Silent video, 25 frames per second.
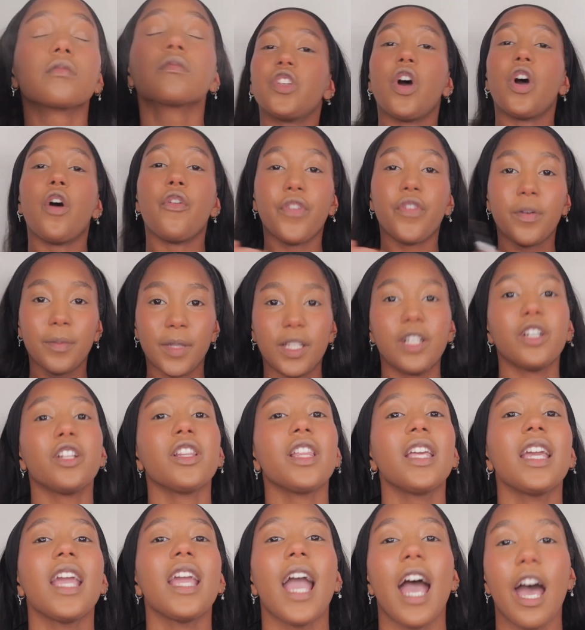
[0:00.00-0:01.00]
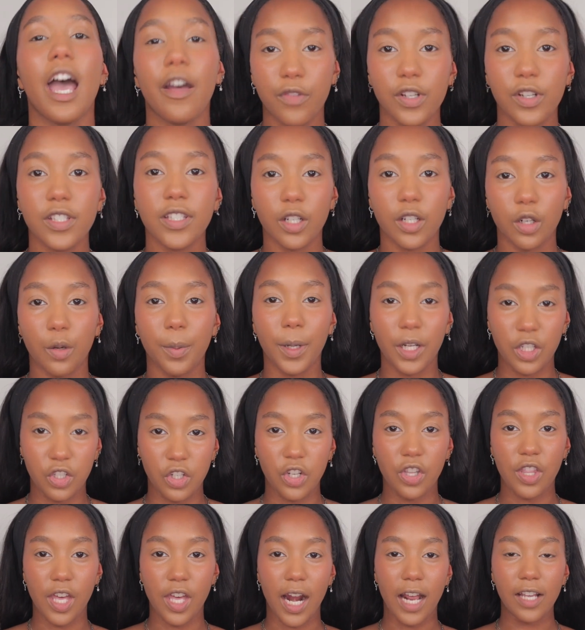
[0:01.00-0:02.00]
So from literally every single
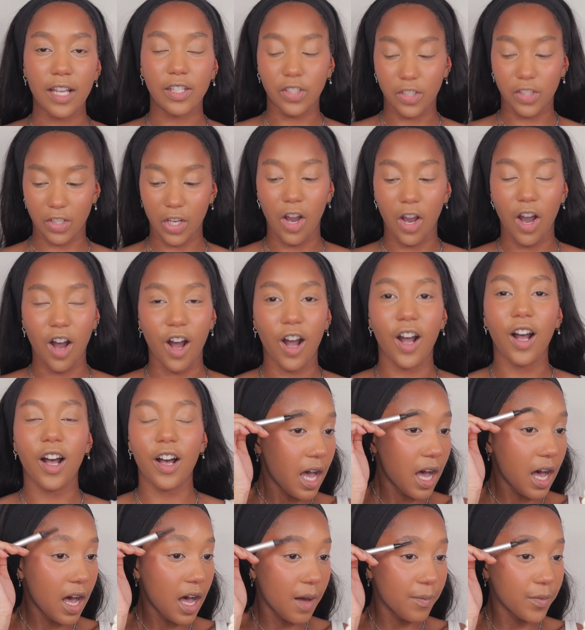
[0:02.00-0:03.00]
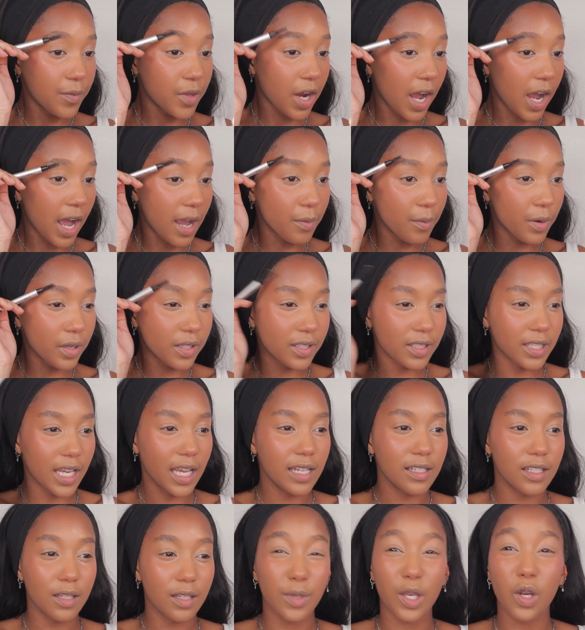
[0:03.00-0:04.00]
picture that I saw, their eyebrows
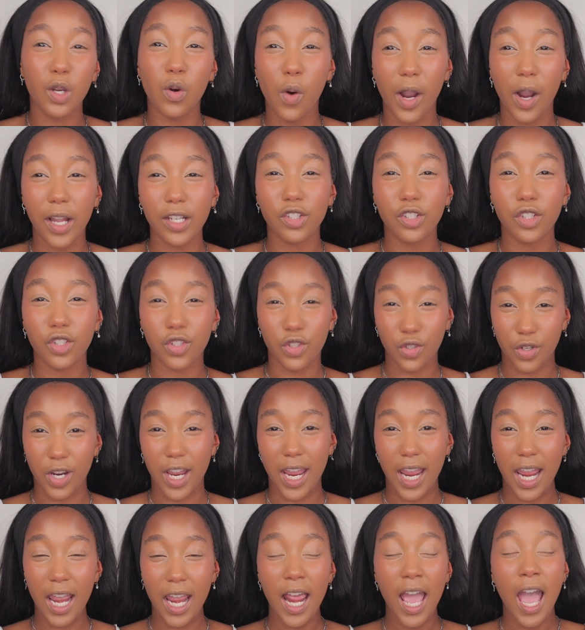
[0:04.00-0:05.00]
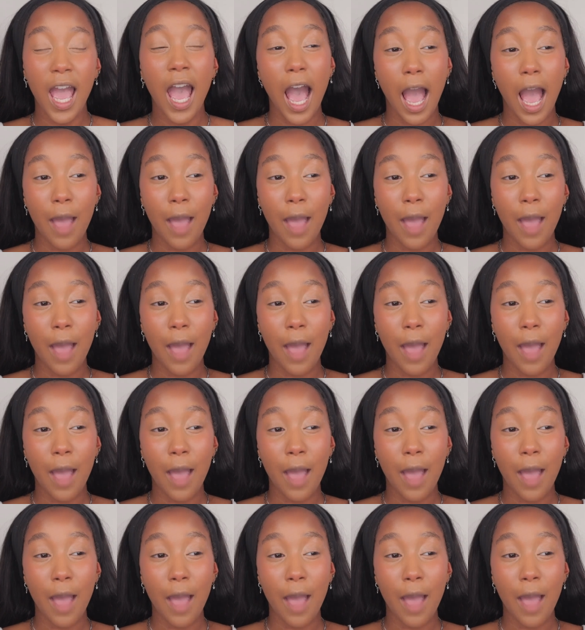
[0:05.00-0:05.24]
tend to be quite straight.